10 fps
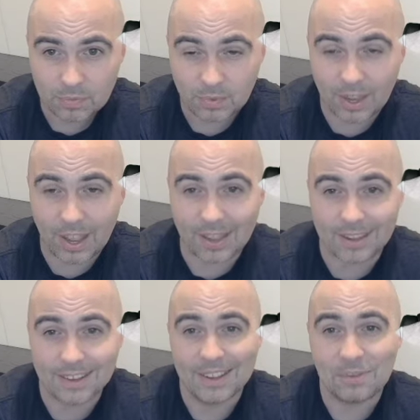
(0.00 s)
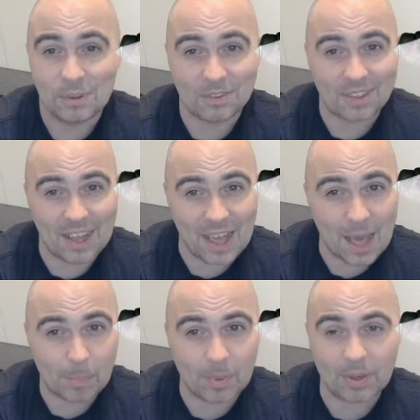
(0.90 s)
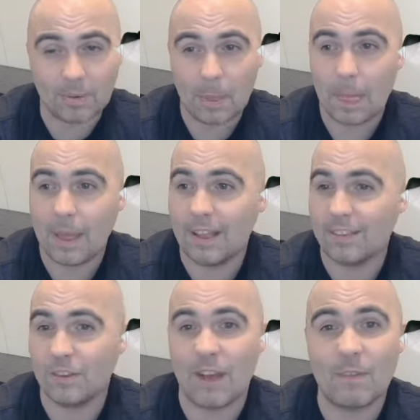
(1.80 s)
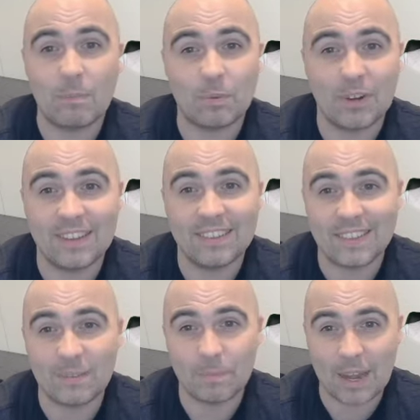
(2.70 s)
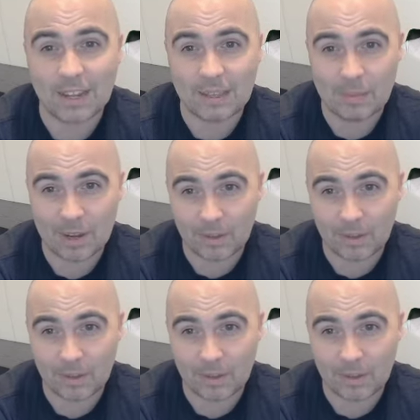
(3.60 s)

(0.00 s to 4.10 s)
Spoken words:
okay, what's going to happen is you'll have a preset spending limit